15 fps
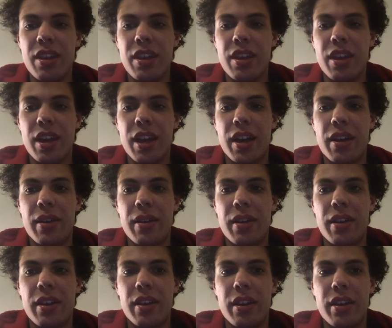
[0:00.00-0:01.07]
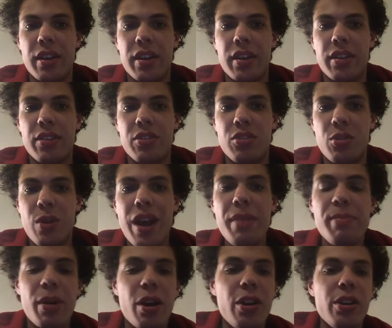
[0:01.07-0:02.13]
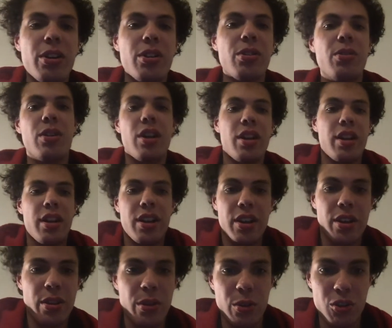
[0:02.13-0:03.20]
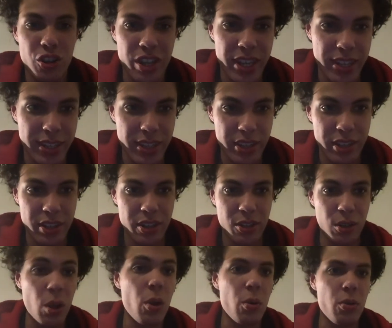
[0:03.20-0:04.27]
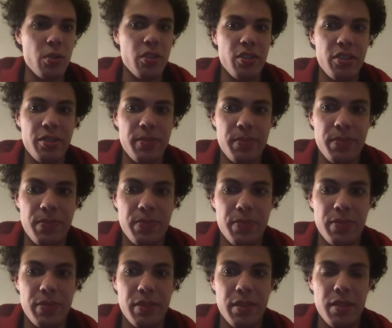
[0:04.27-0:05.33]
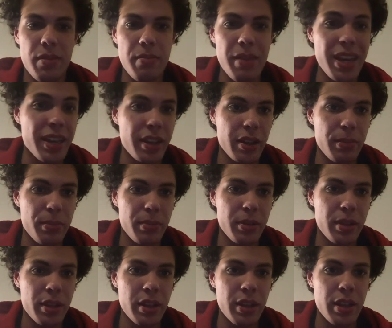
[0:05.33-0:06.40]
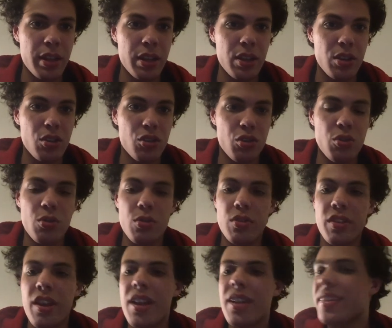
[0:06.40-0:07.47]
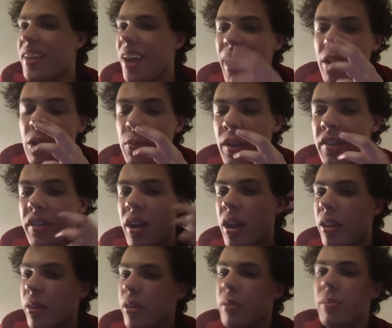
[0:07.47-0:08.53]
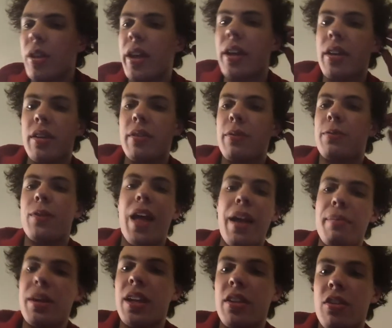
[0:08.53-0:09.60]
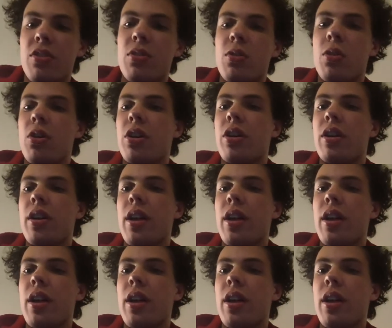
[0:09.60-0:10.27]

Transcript: Uh, do I borrow their shit? Clothes, makeup, shoes. See, I always call them like flatmates or